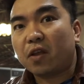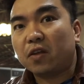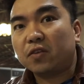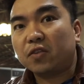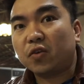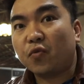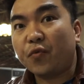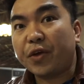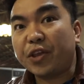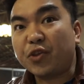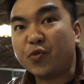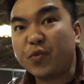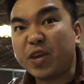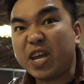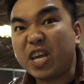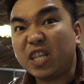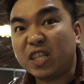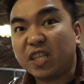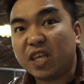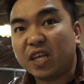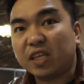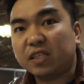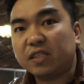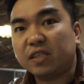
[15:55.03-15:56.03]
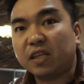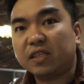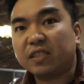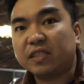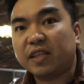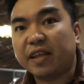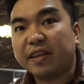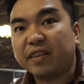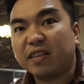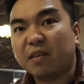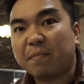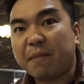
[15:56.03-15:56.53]
So when you eat this,
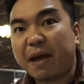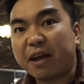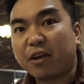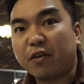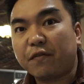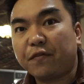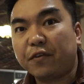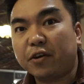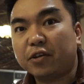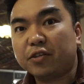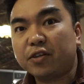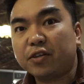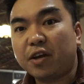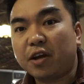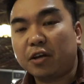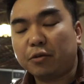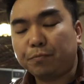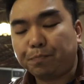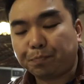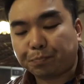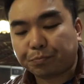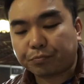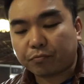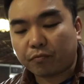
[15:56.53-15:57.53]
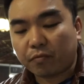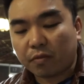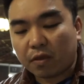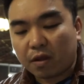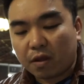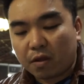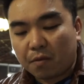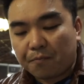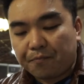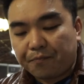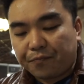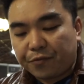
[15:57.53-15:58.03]
it's like the back of your tongue.
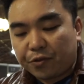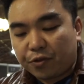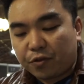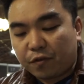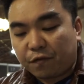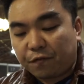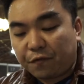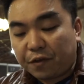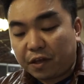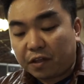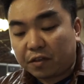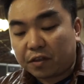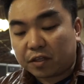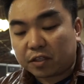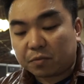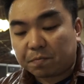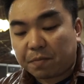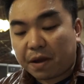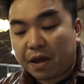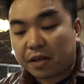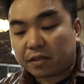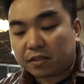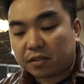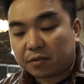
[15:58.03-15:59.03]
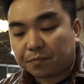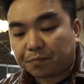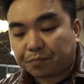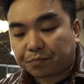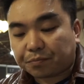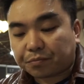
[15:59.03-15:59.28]
You feel the spice.